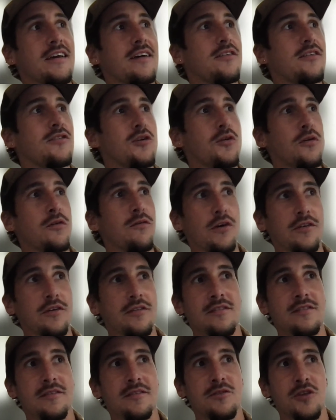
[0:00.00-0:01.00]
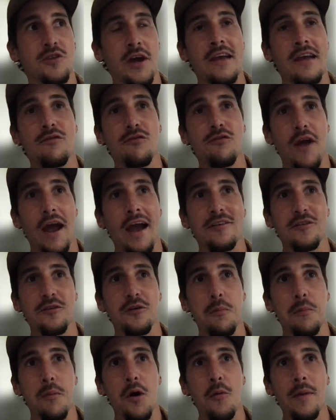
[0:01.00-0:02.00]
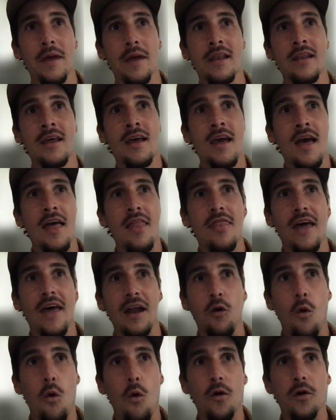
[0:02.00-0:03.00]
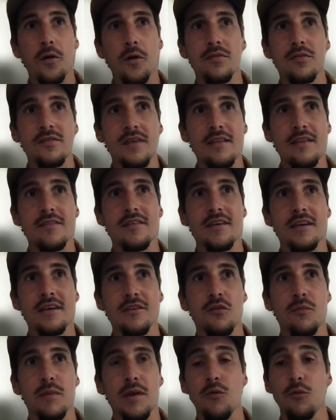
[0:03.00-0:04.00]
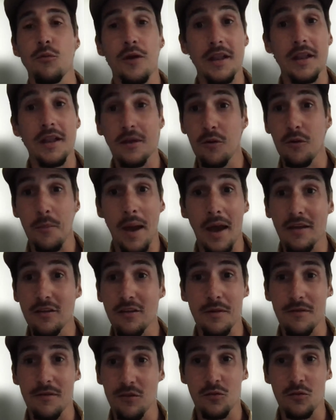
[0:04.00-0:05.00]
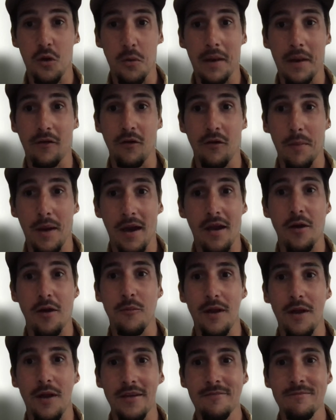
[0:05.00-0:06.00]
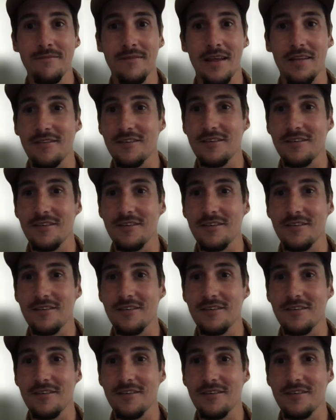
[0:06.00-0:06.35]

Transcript: universe is a giant fractal moment, that quorum sensing to me really reminds me of the soil microbiome, right? That's